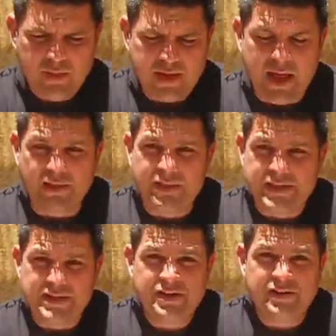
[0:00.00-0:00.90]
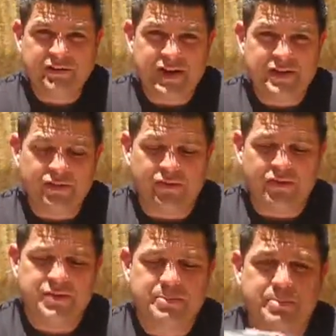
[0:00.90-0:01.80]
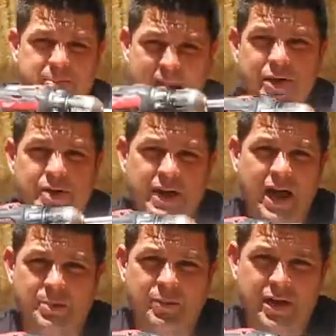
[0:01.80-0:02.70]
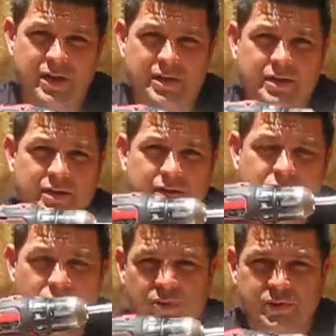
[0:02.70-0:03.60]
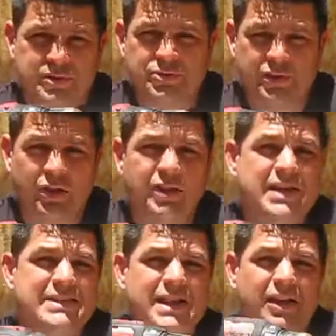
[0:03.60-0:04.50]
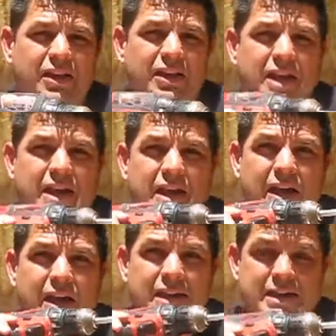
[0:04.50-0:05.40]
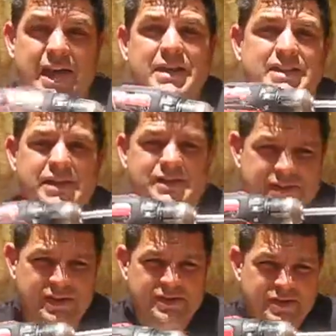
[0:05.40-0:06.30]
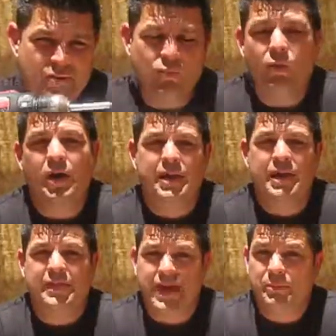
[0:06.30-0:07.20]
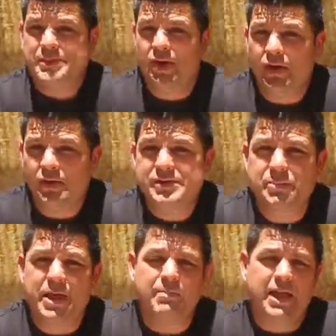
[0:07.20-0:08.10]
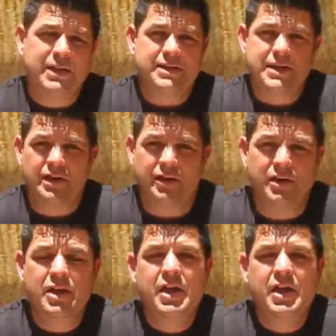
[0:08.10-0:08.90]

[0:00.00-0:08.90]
Now they didn't invent the first battery operated cordless drill until 1961, and that was also by Black & Decker.